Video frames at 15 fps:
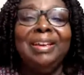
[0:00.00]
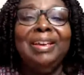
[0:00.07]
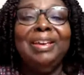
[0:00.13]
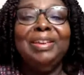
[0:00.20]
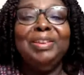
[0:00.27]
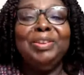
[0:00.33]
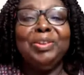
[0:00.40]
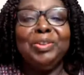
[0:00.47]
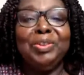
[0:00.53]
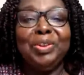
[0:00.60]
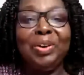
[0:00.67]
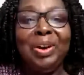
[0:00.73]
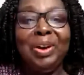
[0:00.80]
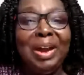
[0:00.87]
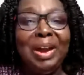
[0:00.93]
You
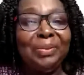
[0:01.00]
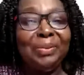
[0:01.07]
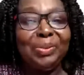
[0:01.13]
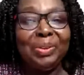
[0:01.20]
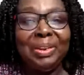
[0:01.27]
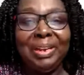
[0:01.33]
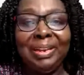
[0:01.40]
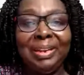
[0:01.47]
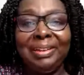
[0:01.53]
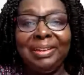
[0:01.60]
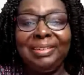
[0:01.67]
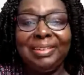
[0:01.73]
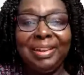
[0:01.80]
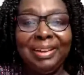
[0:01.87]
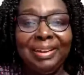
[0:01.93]
don't have to let the
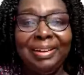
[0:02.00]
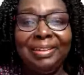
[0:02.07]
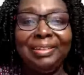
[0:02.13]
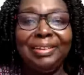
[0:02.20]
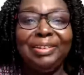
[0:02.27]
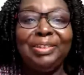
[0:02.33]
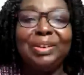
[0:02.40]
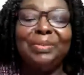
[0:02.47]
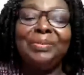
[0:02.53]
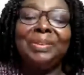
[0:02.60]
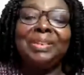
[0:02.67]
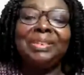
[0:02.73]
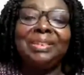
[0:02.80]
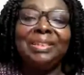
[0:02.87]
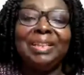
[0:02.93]
challenges of
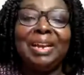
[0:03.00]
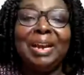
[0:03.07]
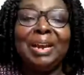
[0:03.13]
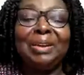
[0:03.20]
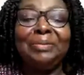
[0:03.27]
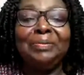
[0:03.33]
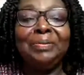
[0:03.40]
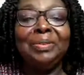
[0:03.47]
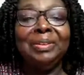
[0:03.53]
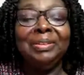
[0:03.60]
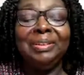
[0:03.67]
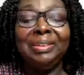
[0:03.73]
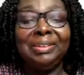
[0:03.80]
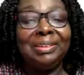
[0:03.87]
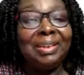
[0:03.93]
this life
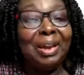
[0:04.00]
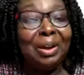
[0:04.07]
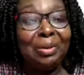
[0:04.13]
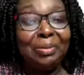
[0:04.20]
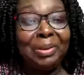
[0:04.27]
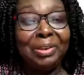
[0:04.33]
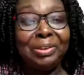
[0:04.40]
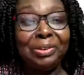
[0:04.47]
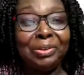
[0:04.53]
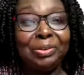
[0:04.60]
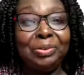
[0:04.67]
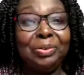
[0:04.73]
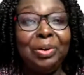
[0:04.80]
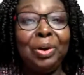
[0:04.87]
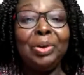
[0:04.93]
discourage
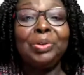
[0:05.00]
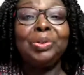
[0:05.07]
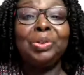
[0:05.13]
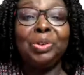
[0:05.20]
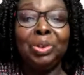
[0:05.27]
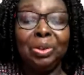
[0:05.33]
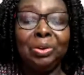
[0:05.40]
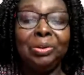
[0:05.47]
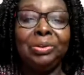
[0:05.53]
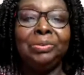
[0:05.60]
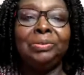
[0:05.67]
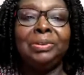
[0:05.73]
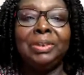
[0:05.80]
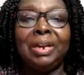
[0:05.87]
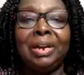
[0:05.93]
you or slow you
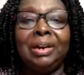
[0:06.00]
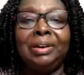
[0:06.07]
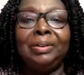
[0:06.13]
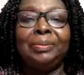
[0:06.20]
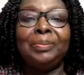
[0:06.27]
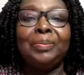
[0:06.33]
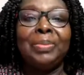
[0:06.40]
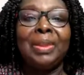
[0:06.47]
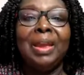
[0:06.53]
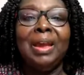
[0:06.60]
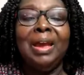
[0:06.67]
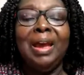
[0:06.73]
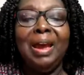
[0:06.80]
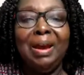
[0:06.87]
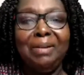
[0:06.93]
down.
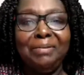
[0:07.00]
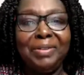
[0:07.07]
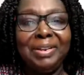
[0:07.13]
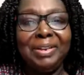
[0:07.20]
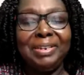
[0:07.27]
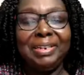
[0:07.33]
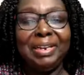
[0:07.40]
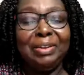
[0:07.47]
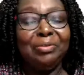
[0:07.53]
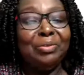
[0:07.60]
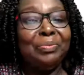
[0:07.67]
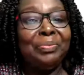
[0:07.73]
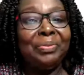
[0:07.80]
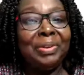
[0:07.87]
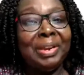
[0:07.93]
Every day
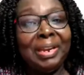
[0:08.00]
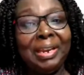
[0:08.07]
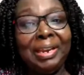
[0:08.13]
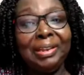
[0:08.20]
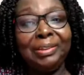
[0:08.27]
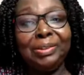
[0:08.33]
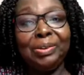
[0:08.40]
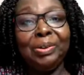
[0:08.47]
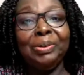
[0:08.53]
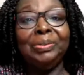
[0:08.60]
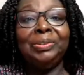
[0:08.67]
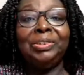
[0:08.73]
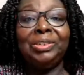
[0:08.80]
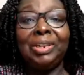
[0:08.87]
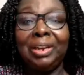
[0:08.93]
will bring its own
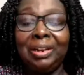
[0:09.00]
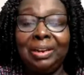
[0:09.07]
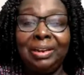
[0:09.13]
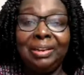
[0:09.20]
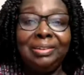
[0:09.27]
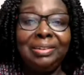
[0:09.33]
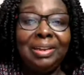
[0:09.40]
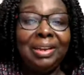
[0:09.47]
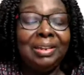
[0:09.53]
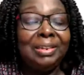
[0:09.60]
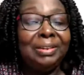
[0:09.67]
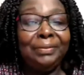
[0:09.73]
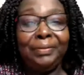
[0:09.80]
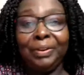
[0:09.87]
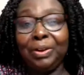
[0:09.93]
challenge and
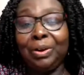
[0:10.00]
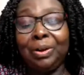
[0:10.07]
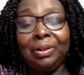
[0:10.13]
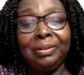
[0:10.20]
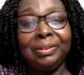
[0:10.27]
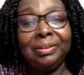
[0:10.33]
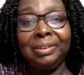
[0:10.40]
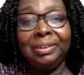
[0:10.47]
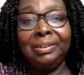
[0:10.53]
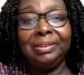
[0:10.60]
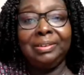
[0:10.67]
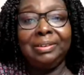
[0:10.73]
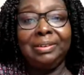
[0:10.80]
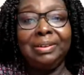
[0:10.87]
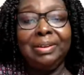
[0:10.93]

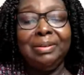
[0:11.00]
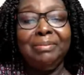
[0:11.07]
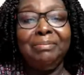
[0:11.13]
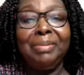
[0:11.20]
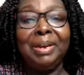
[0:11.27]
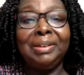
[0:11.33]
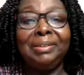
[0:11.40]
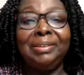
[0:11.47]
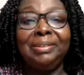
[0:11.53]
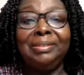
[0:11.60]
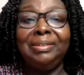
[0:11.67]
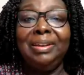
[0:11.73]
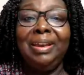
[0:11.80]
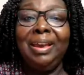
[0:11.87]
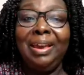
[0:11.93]
difficulties. But
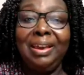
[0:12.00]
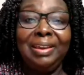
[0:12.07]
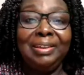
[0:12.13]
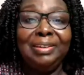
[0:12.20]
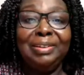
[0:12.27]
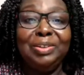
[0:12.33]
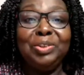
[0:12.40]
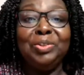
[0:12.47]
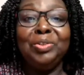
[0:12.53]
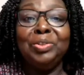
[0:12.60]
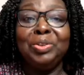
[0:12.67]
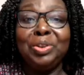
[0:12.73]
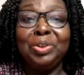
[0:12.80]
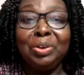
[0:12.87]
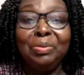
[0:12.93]
hey, you
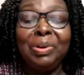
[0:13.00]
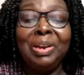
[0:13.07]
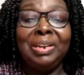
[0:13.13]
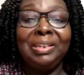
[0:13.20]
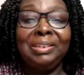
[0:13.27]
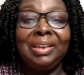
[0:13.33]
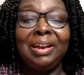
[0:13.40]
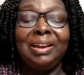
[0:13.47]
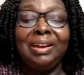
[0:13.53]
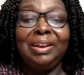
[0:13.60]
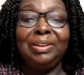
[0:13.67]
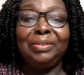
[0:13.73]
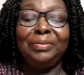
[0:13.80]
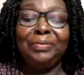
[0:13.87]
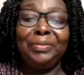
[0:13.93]
know what is
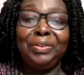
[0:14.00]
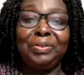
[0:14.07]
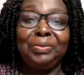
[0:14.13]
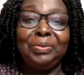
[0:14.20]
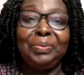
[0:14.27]
ahead of you.